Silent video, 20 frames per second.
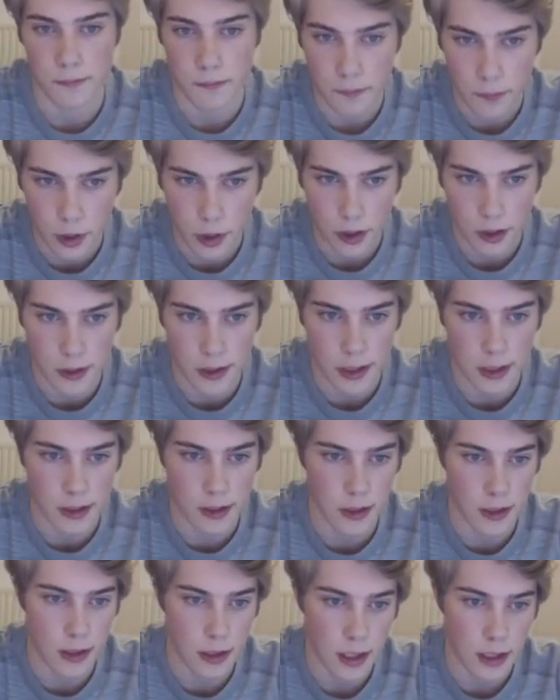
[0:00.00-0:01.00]
Because it,
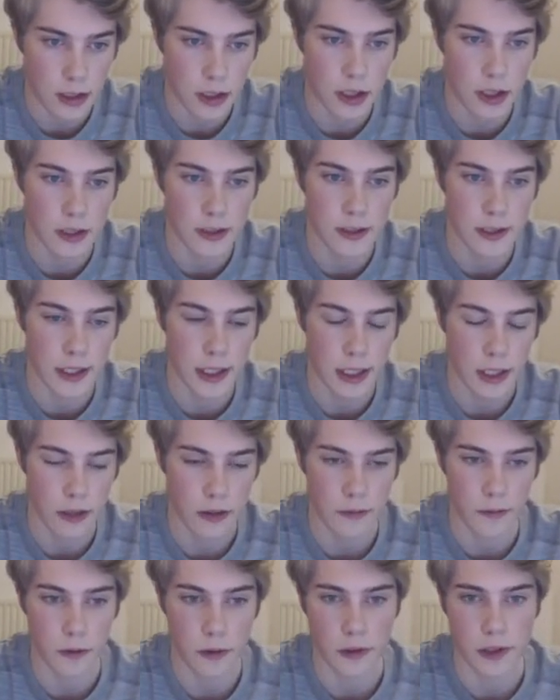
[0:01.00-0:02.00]
uh, as you can see here,
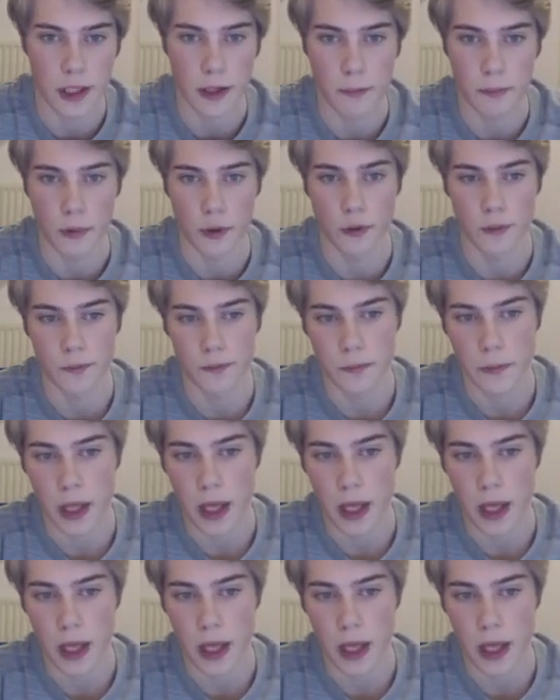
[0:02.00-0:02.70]
for example,